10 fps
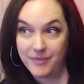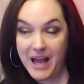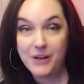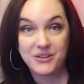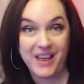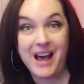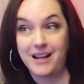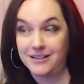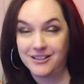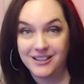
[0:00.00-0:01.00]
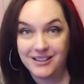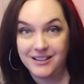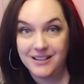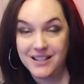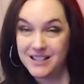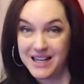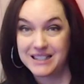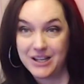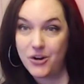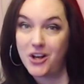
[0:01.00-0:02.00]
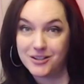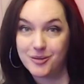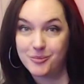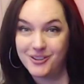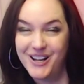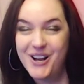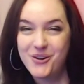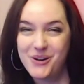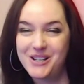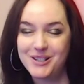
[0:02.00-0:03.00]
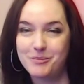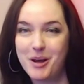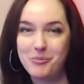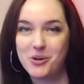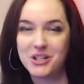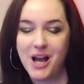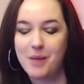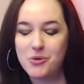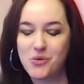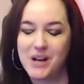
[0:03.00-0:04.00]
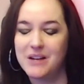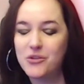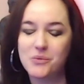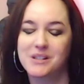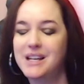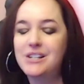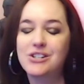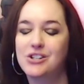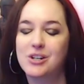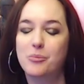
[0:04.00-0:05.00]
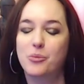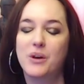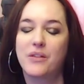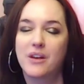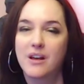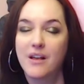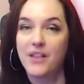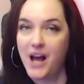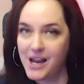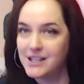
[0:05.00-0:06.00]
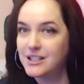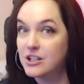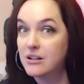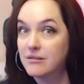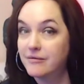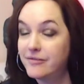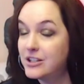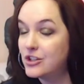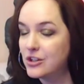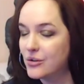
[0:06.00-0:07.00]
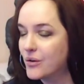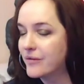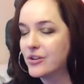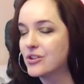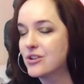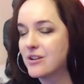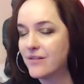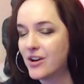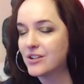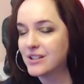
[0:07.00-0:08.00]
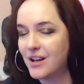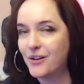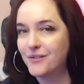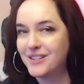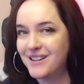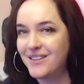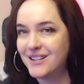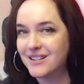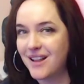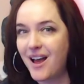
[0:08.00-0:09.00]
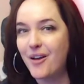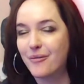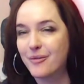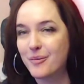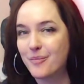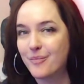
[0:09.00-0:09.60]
How's that? Doesn't that sound awesome? We should spend more time creating the relationship with the highest vision or version of ourselves in this life.